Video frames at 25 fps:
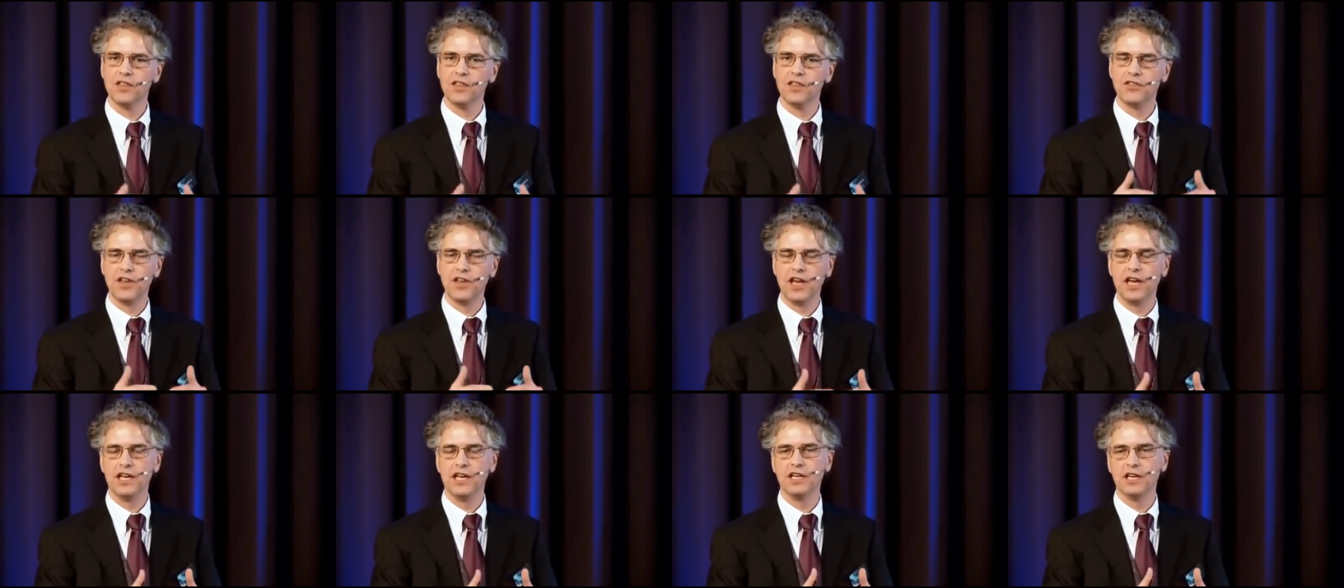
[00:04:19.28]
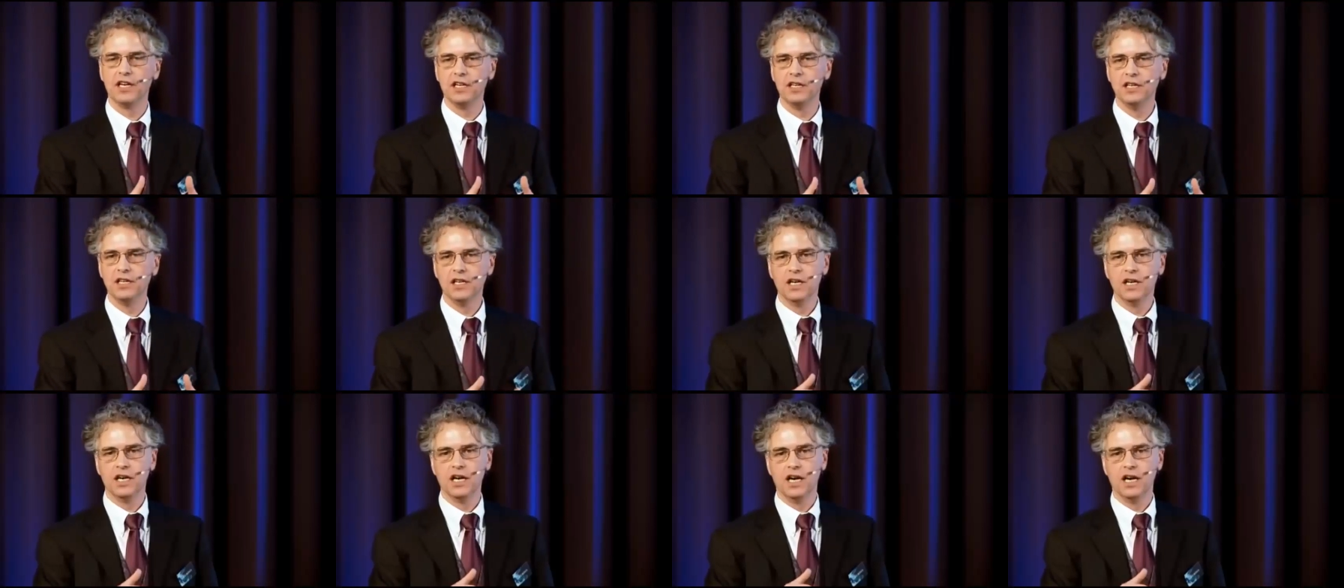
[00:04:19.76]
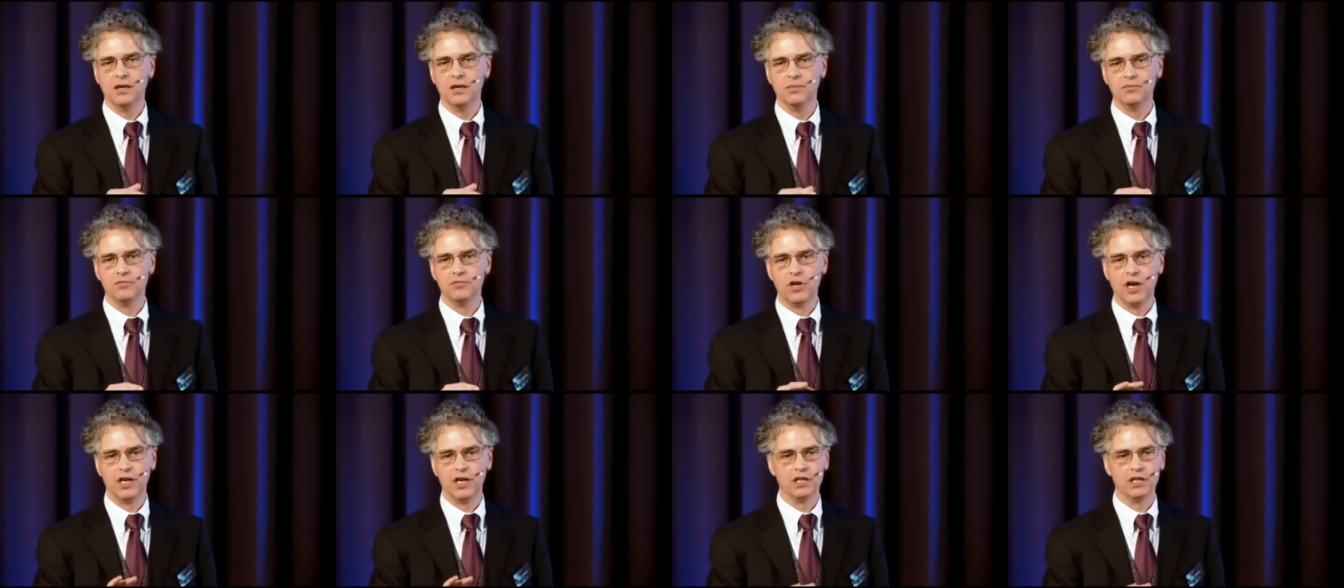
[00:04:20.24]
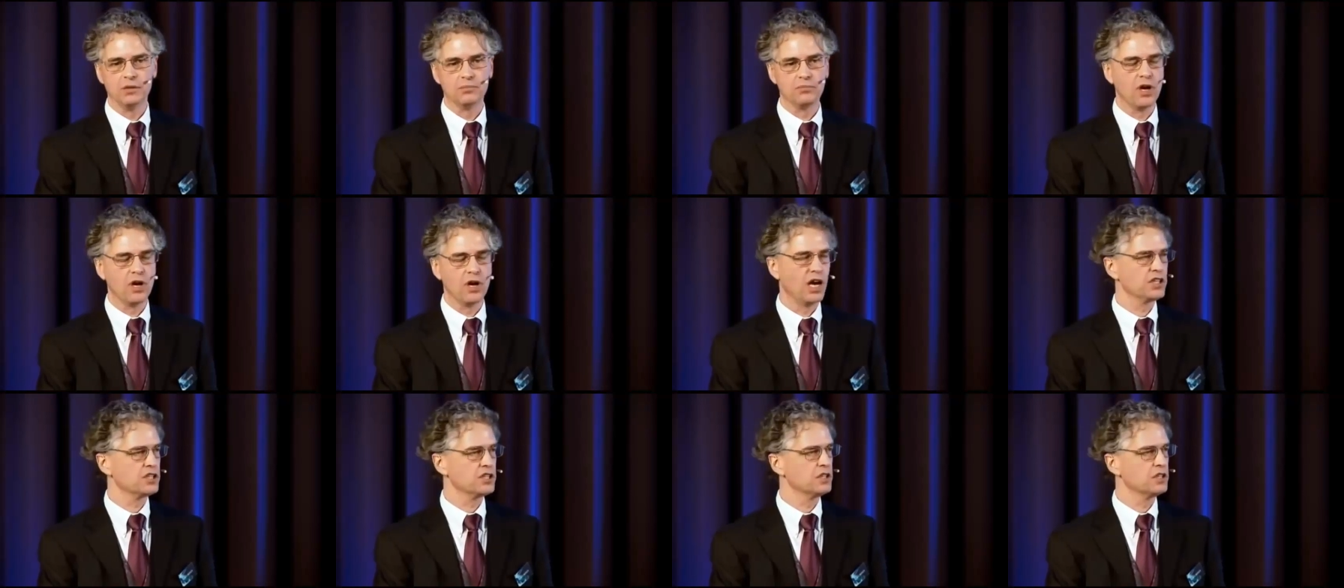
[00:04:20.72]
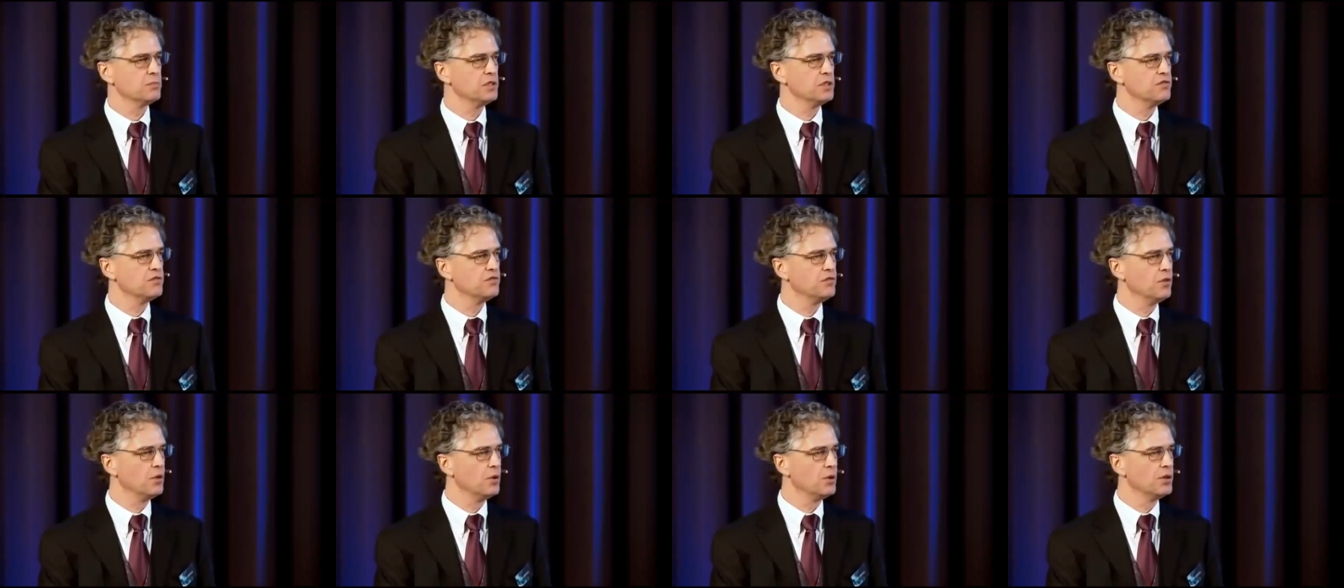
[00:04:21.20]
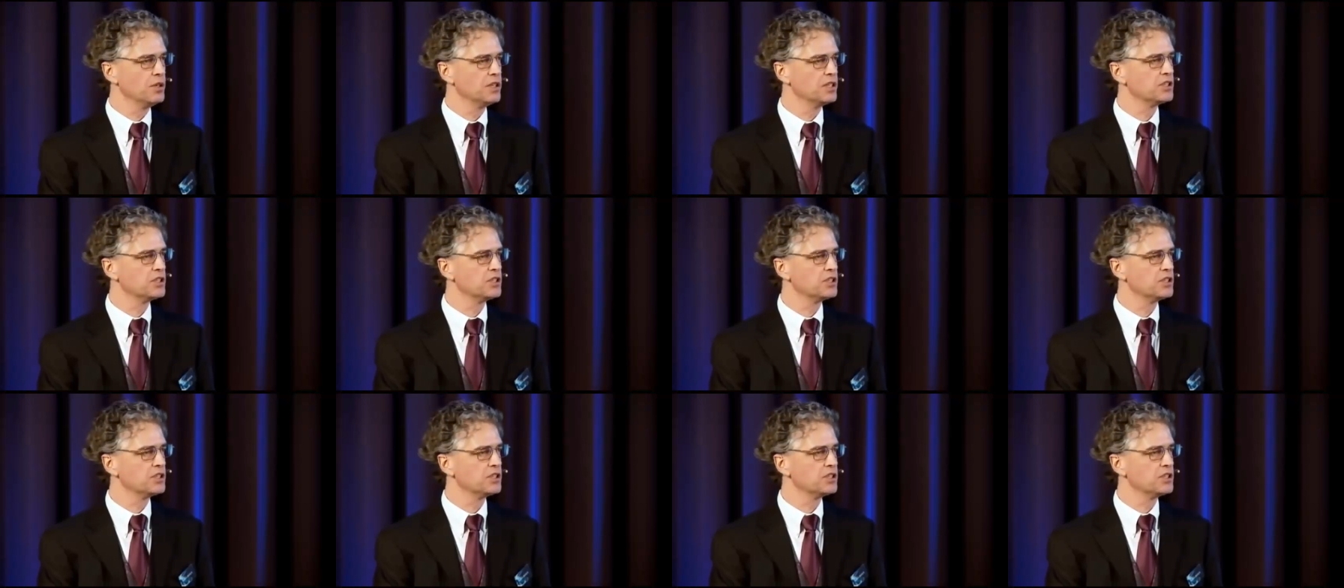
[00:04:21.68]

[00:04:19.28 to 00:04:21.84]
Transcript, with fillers: Theta um, running approximately four